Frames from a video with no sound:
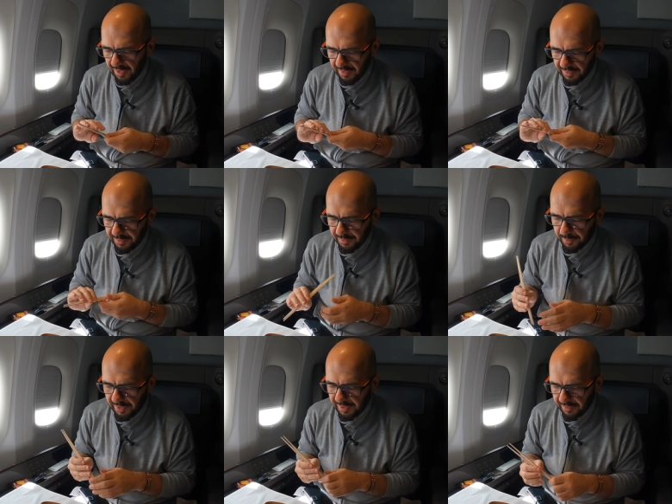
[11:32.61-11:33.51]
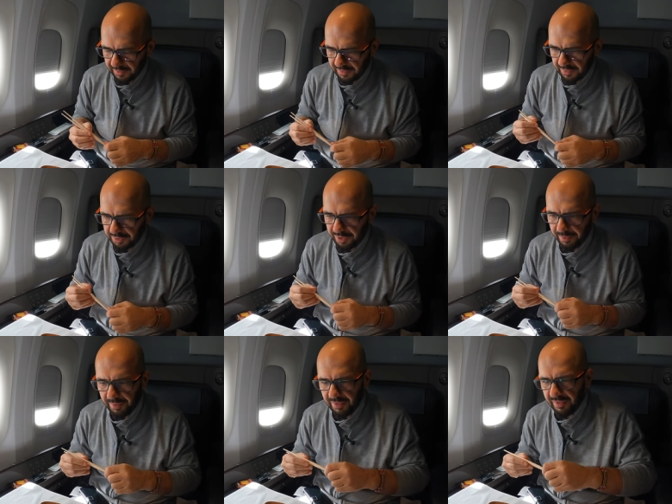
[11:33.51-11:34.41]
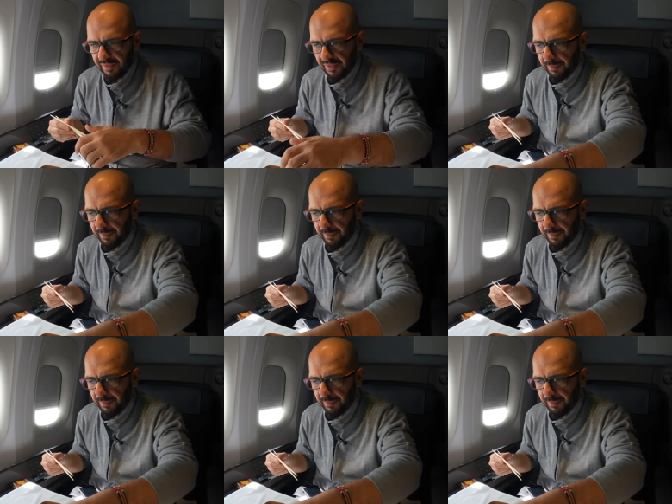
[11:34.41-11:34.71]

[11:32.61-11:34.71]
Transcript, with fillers: and squid sashimi.